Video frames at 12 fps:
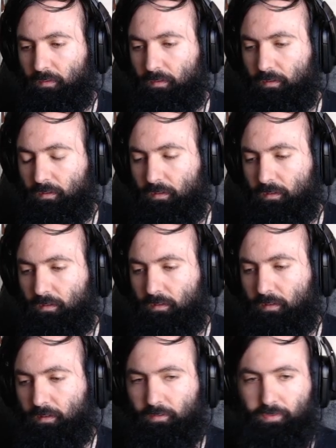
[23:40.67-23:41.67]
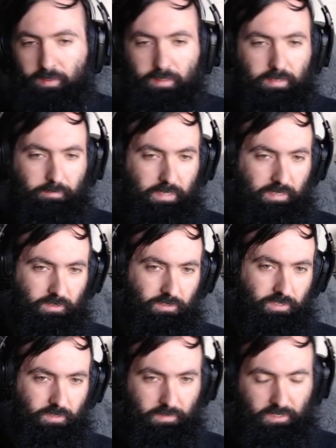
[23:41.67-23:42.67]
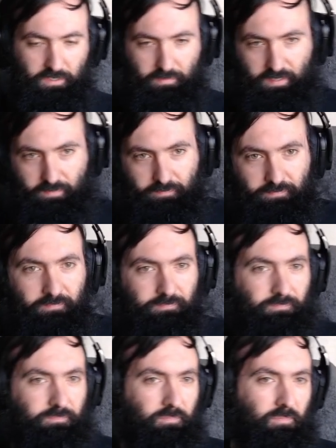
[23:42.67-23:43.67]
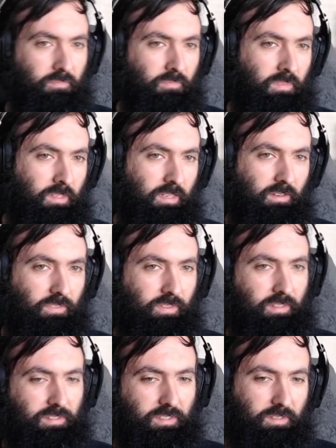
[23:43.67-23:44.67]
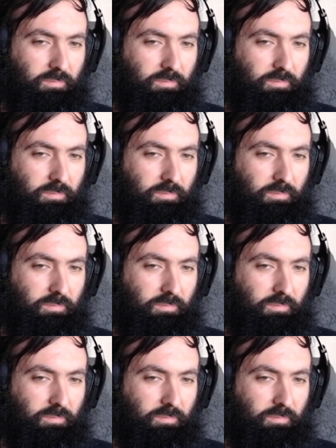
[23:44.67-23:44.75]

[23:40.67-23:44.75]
I don't think that matters too much, man. I don't think that's gonna